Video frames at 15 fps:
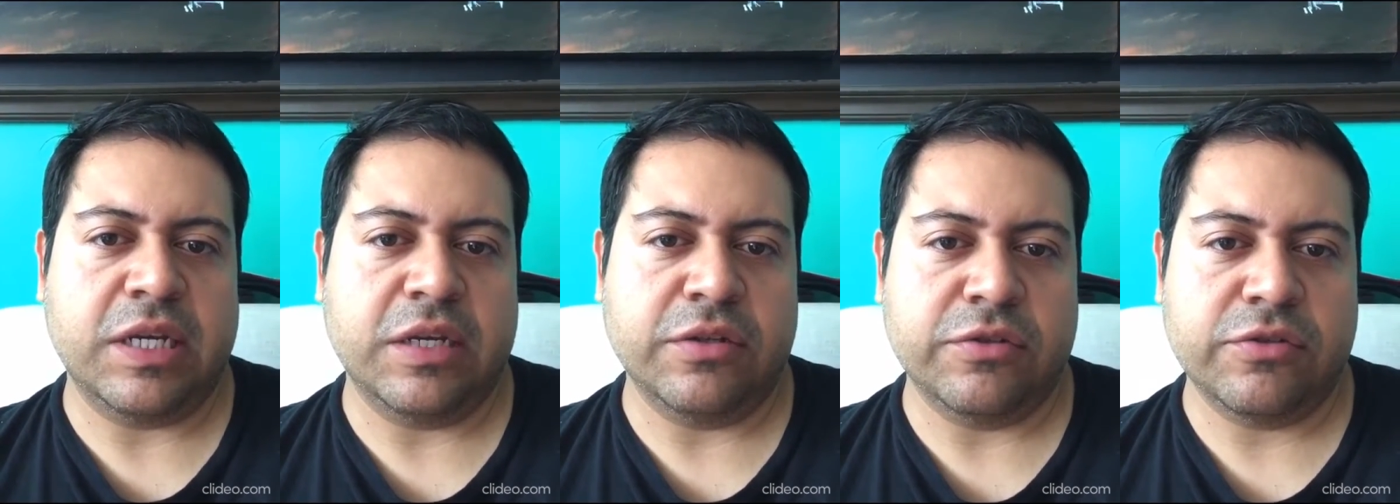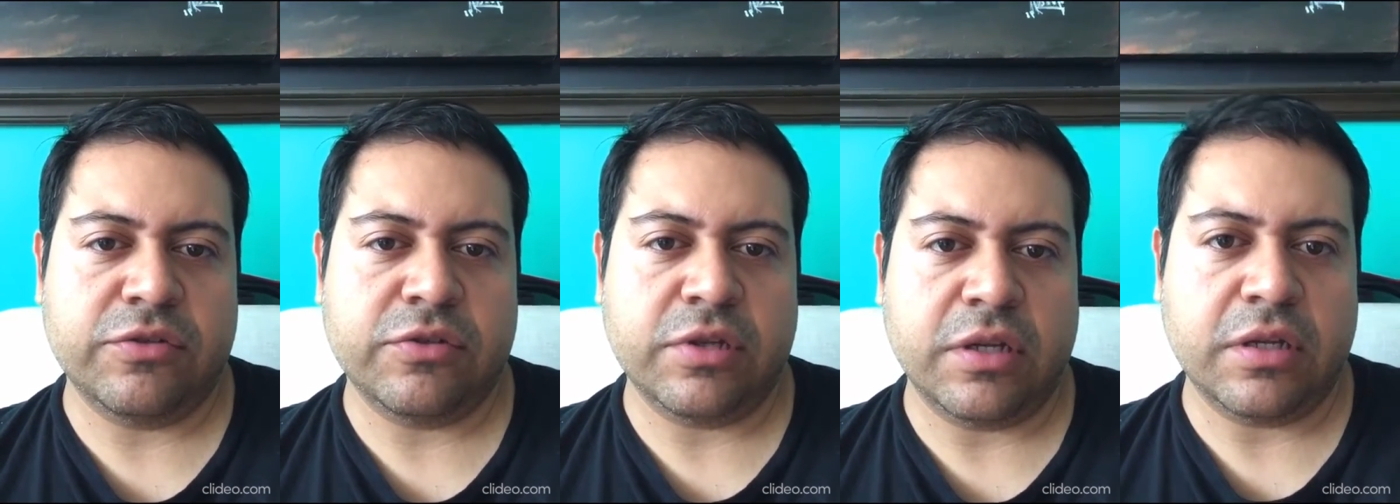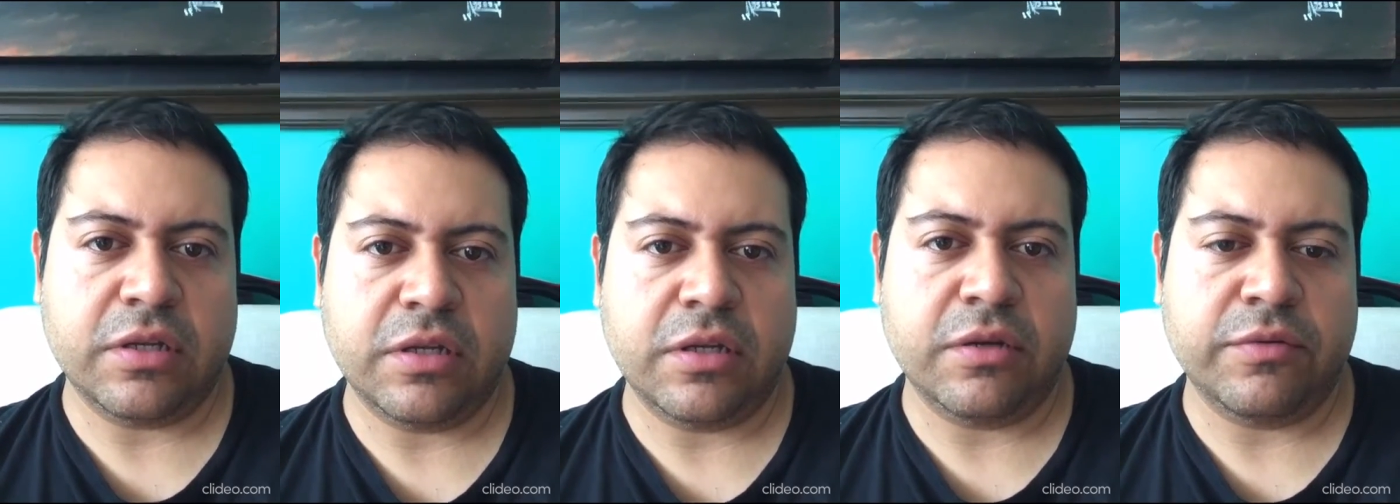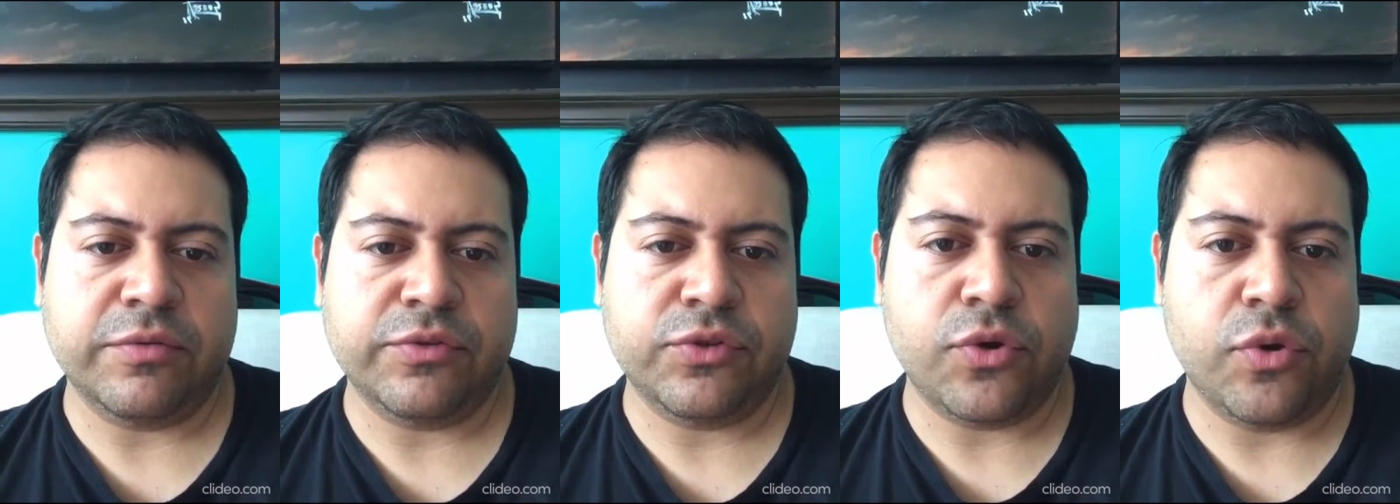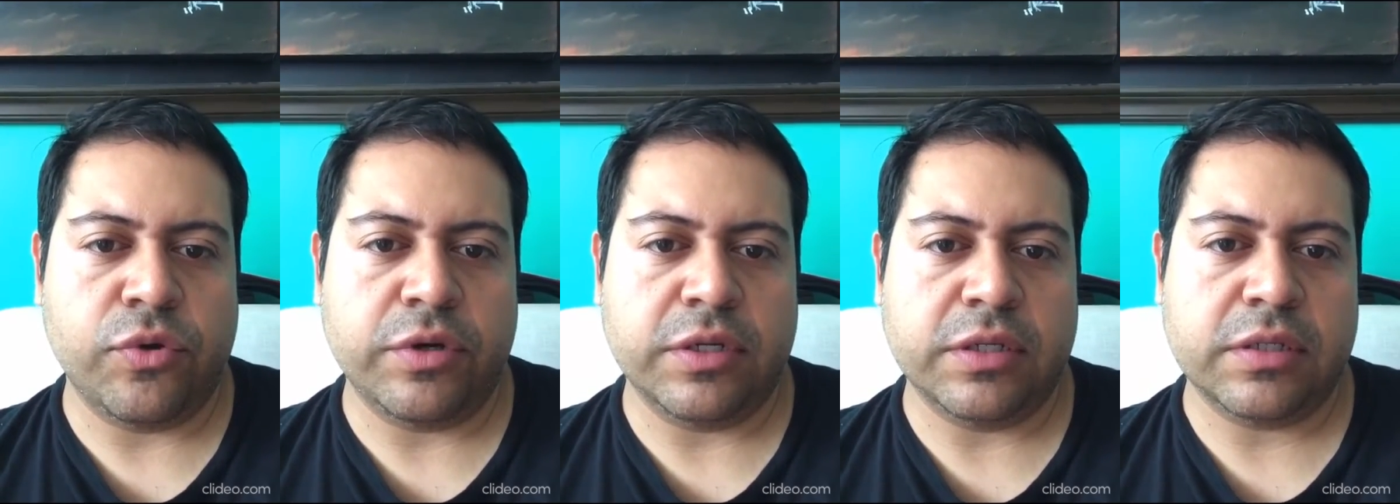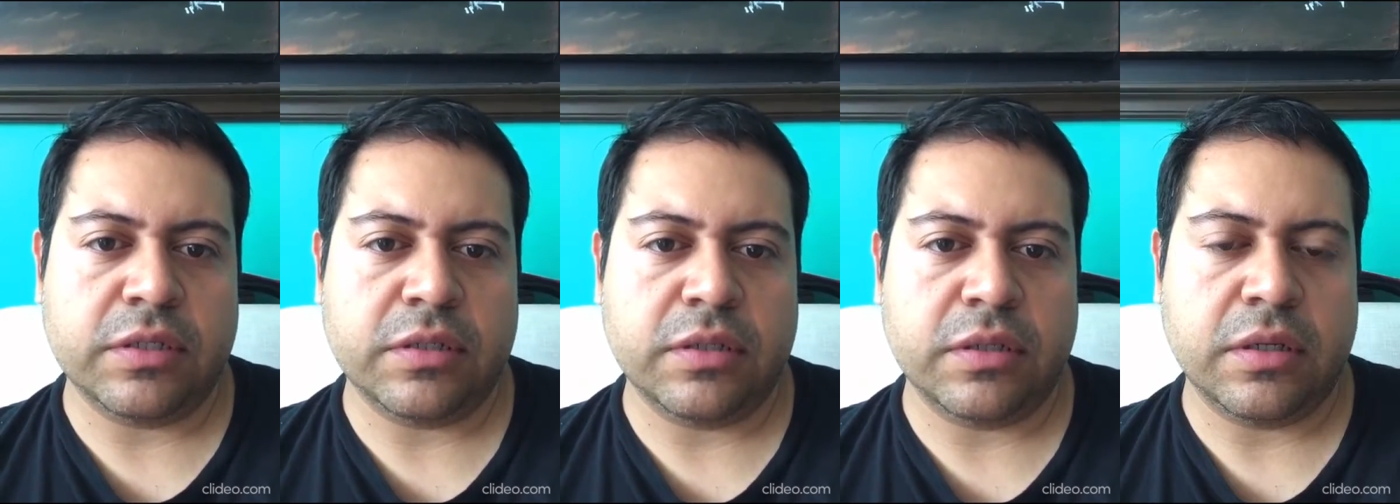kills, and it was coined